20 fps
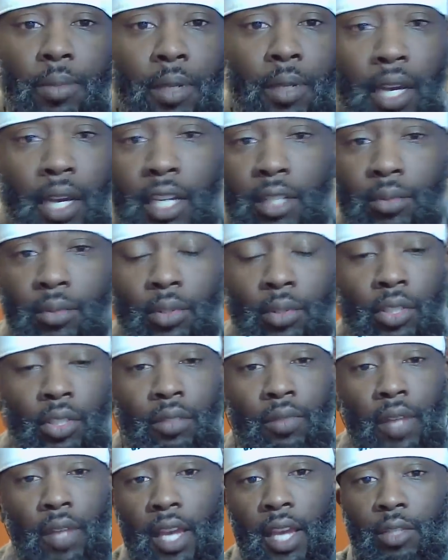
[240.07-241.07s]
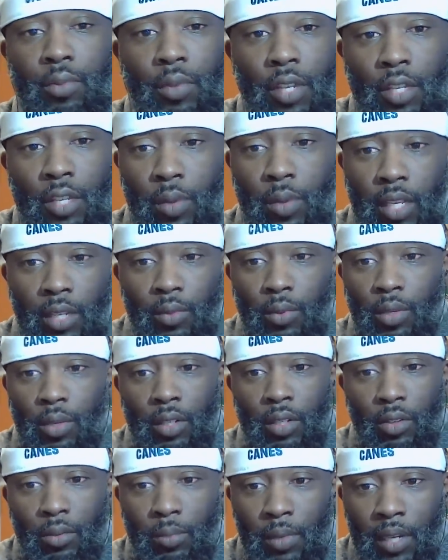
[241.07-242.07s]
being honest with you. That's the reason why he want to
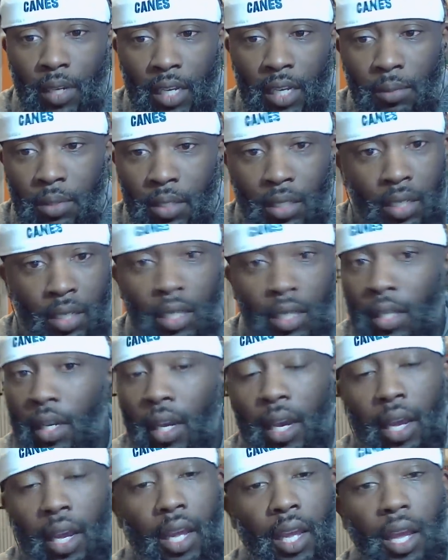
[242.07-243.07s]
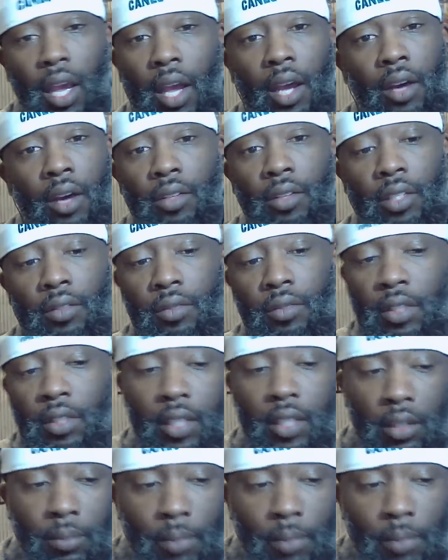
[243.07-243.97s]
go to Miami. I don't even care